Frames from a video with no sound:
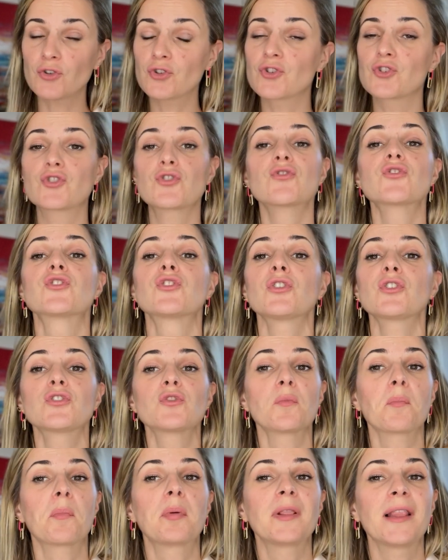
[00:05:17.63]
choose not to
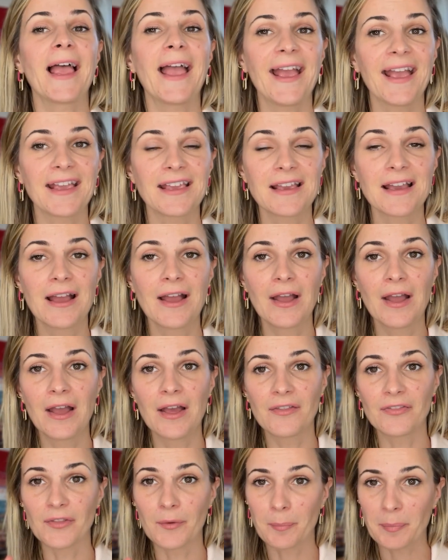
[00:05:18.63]
play
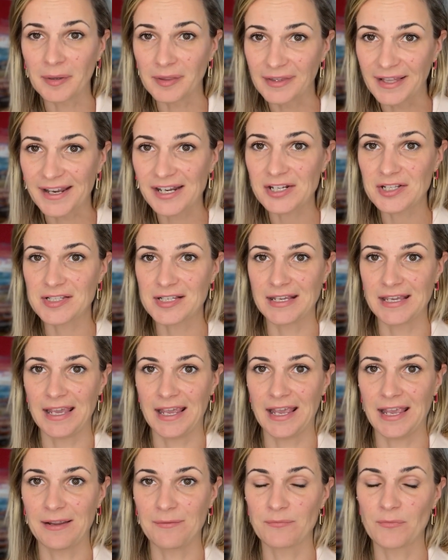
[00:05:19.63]
the polarity
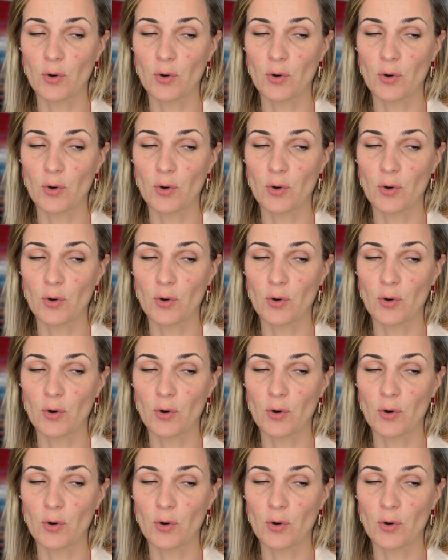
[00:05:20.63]
game,